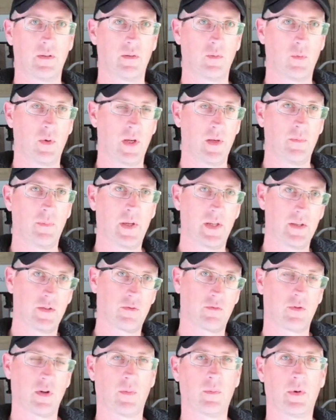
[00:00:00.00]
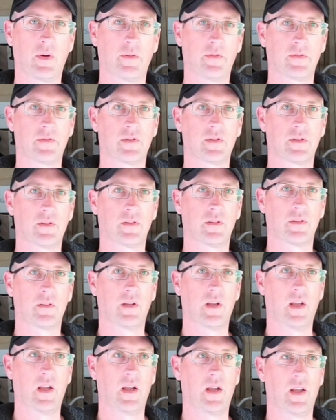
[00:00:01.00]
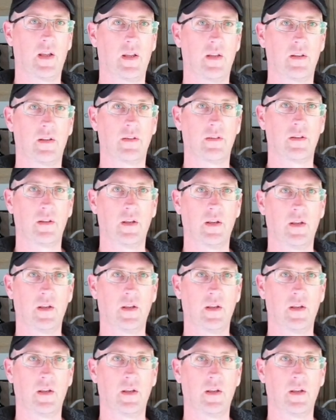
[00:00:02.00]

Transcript: weed beds drop-offs and